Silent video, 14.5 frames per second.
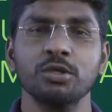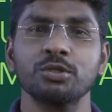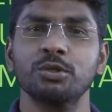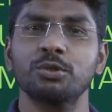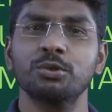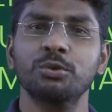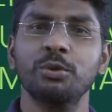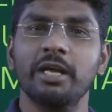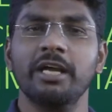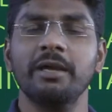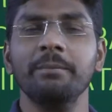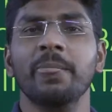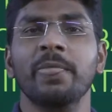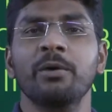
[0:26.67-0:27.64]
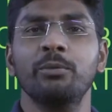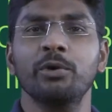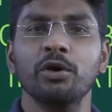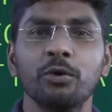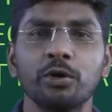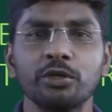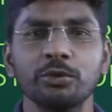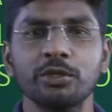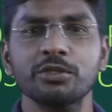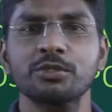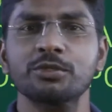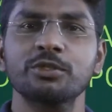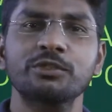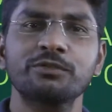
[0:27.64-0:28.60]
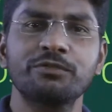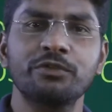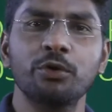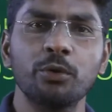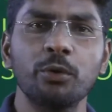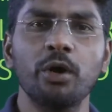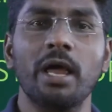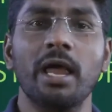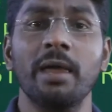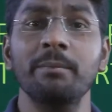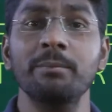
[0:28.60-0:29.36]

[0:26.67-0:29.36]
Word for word: So today we are going to discuss few